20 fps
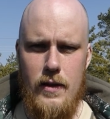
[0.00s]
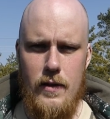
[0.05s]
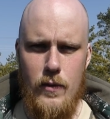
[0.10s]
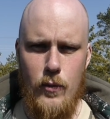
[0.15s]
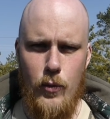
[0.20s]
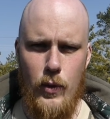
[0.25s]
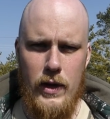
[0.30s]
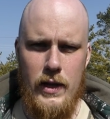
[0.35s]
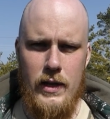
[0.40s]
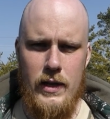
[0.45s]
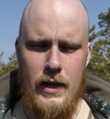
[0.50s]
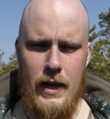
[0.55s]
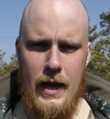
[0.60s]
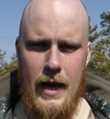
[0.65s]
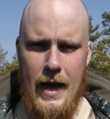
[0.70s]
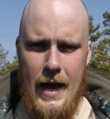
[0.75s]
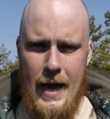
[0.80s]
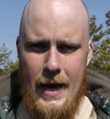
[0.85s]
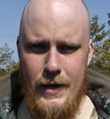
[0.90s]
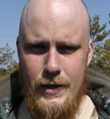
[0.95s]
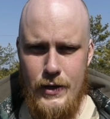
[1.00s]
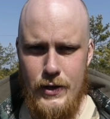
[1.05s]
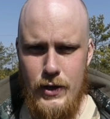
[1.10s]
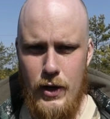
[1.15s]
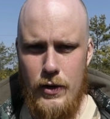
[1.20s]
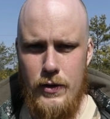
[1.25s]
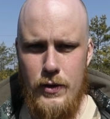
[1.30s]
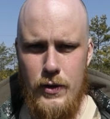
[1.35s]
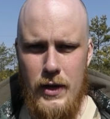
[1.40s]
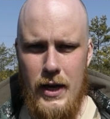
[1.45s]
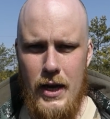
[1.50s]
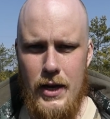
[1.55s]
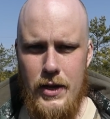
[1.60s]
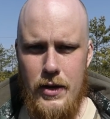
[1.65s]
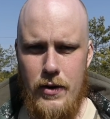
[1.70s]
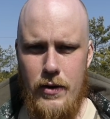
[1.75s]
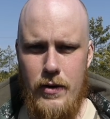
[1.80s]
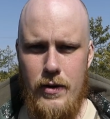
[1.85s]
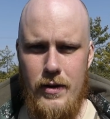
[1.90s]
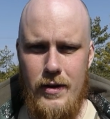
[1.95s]
Wind and sun
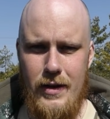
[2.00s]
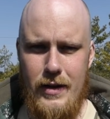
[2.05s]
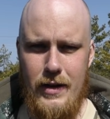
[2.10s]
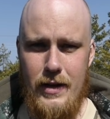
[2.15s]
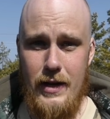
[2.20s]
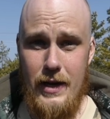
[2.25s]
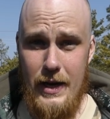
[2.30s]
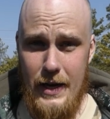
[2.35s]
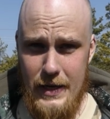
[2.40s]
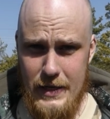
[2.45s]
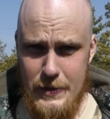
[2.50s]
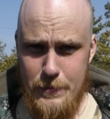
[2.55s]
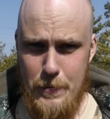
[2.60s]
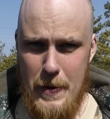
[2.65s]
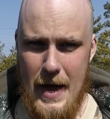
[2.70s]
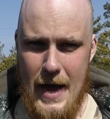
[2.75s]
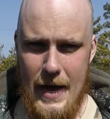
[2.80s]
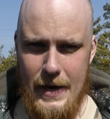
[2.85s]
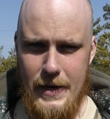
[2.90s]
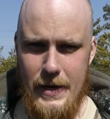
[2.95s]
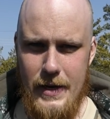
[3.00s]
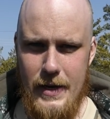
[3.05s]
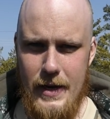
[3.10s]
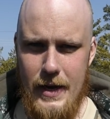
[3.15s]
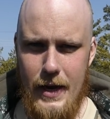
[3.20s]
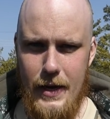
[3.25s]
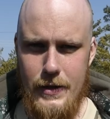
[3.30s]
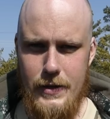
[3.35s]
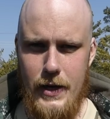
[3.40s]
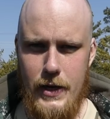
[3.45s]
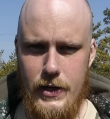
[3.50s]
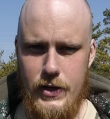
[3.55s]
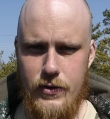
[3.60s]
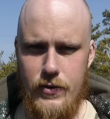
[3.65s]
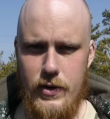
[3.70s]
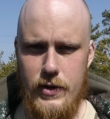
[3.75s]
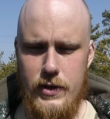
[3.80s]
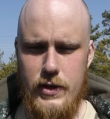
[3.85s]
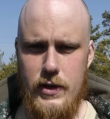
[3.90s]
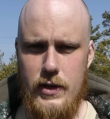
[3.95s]
together is bad and
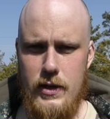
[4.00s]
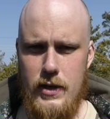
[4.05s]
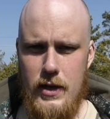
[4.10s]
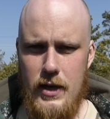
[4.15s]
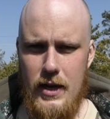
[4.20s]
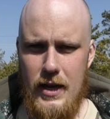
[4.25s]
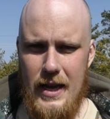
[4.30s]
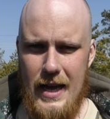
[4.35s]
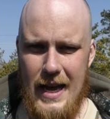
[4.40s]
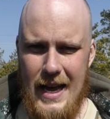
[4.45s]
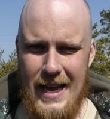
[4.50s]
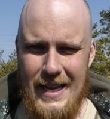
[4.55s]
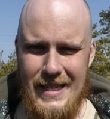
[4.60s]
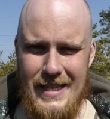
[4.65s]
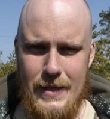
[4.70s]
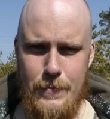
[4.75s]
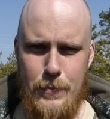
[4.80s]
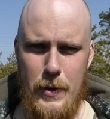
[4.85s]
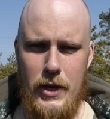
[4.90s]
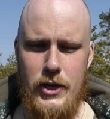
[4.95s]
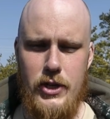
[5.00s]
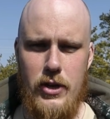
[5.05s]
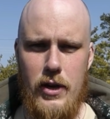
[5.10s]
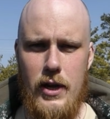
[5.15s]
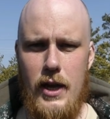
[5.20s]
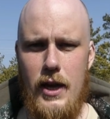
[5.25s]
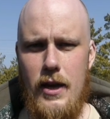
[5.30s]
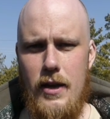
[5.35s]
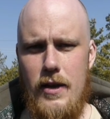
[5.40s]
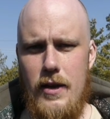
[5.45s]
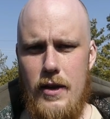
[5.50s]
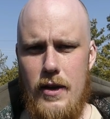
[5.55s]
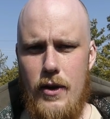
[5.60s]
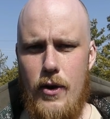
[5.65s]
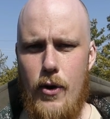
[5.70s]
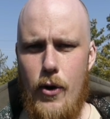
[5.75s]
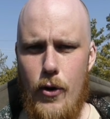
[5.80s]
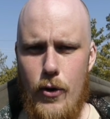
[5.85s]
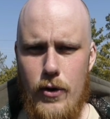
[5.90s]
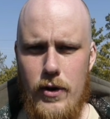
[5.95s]
dangerous, especially
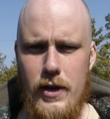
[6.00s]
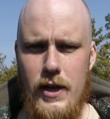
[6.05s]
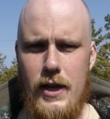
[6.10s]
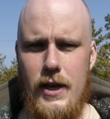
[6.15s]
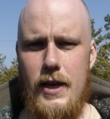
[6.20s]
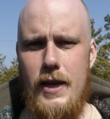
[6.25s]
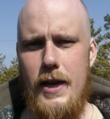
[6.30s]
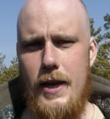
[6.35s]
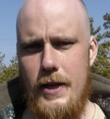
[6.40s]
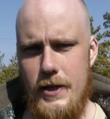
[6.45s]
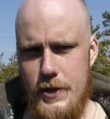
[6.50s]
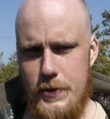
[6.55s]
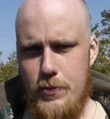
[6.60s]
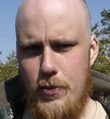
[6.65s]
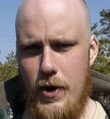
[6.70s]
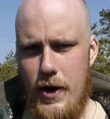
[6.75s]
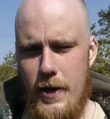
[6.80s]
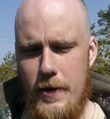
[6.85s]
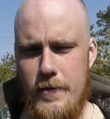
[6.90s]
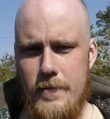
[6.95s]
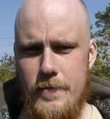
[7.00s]
early in spring.